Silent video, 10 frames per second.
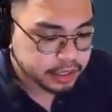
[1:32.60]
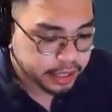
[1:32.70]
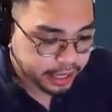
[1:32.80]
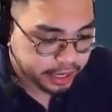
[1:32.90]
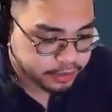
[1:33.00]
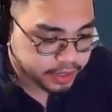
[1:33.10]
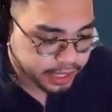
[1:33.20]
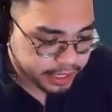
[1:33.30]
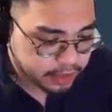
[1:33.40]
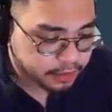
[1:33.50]
and
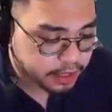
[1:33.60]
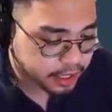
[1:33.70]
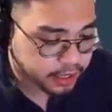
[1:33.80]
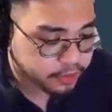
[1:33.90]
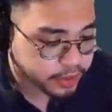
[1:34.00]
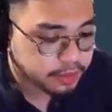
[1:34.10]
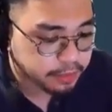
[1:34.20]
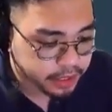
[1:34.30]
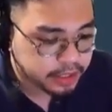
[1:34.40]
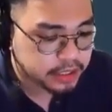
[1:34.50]
with
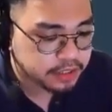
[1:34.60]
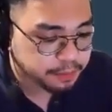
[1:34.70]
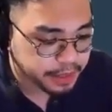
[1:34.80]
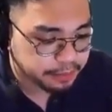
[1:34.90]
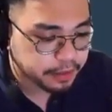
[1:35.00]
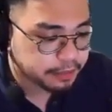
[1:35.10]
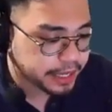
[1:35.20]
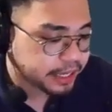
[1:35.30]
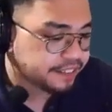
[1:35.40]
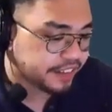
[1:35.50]
millions of people
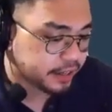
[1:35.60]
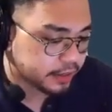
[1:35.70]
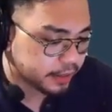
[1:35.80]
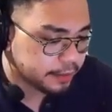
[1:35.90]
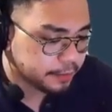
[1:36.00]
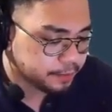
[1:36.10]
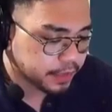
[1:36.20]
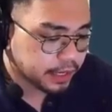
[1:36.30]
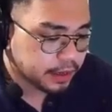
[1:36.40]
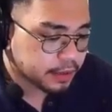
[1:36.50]
being affected,
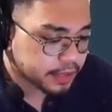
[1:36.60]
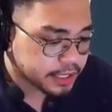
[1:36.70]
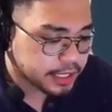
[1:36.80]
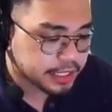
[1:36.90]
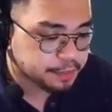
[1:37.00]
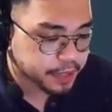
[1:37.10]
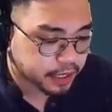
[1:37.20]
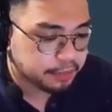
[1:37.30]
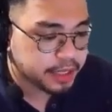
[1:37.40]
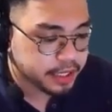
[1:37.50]
this has
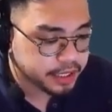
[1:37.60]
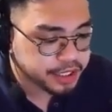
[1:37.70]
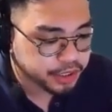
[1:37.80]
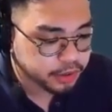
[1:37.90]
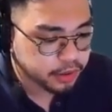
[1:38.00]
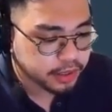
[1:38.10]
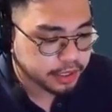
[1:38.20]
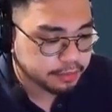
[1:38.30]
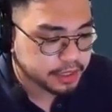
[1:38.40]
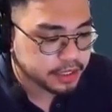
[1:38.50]
become an issue
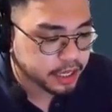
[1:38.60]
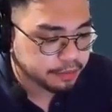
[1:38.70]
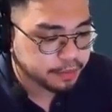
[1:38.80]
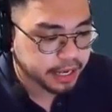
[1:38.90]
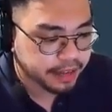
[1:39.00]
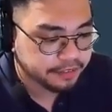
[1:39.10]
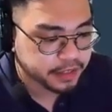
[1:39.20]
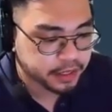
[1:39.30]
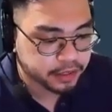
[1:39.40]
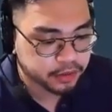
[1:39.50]
that must not be left
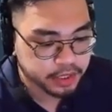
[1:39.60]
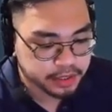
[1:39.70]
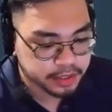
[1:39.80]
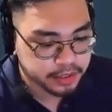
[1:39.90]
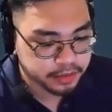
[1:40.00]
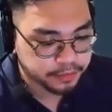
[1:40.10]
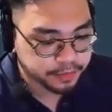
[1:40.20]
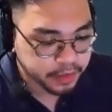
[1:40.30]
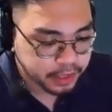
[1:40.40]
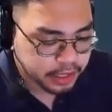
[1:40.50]
unnoticed.
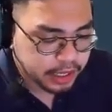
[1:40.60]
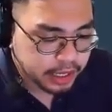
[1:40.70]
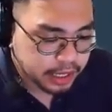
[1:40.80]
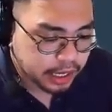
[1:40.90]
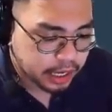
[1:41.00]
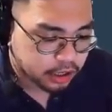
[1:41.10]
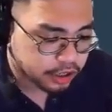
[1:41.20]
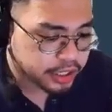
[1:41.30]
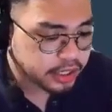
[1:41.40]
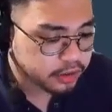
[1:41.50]

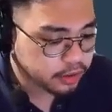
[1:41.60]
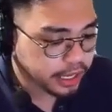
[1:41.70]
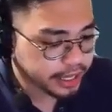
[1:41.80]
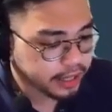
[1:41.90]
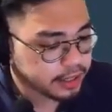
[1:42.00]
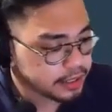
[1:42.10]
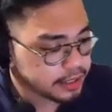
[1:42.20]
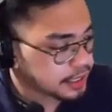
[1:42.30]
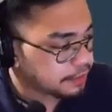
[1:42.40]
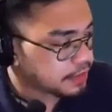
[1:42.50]
According to Leah Liz,
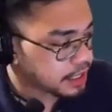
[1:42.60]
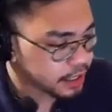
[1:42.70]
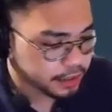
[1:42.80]
MD,